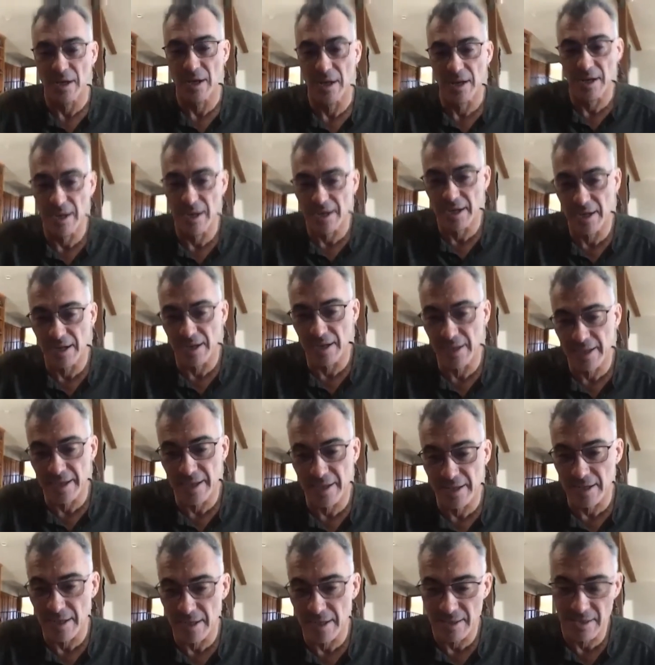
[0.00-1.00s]
uh,
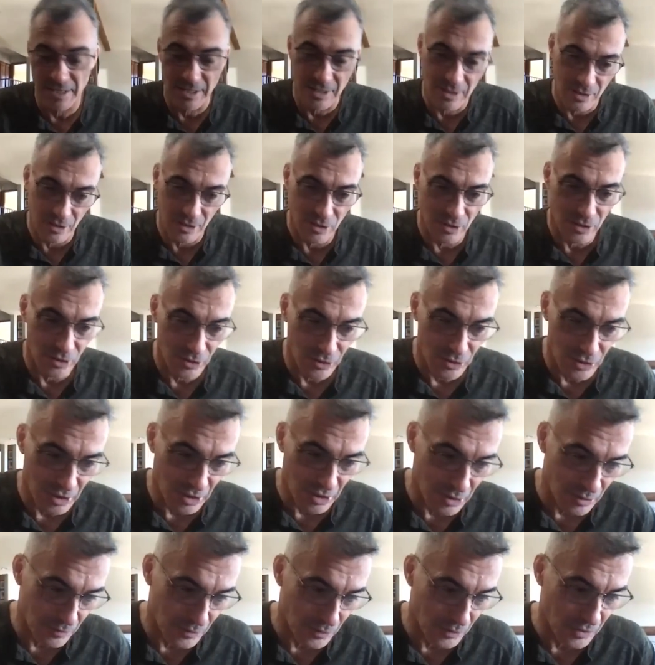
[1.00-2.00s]
again, I think you could
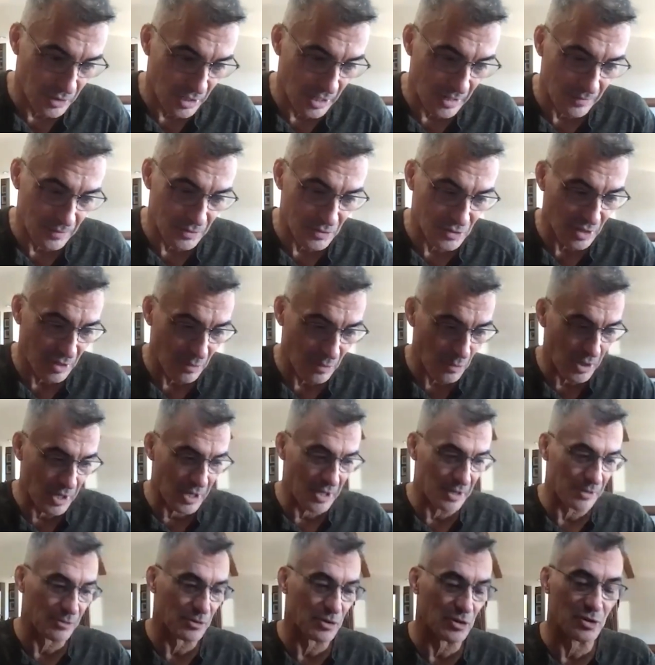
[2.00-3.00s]
interview Dave the same way,
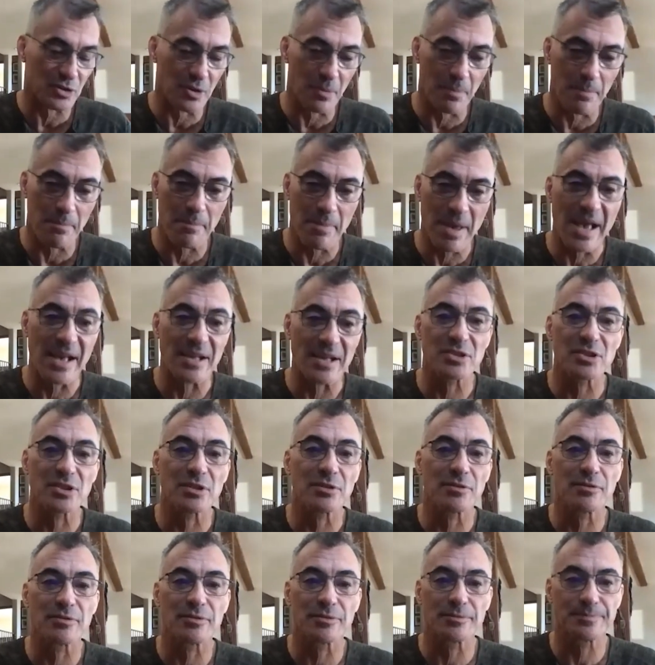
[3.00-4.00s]
and it was just a
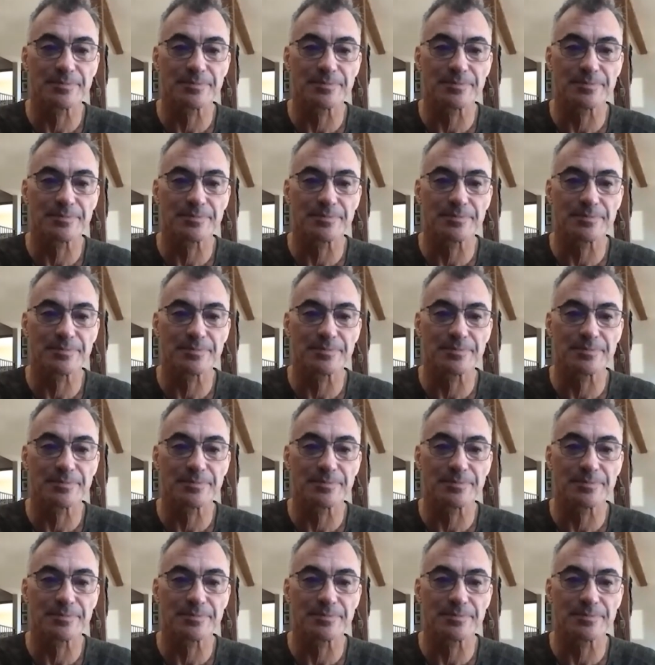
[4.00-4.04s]
massive,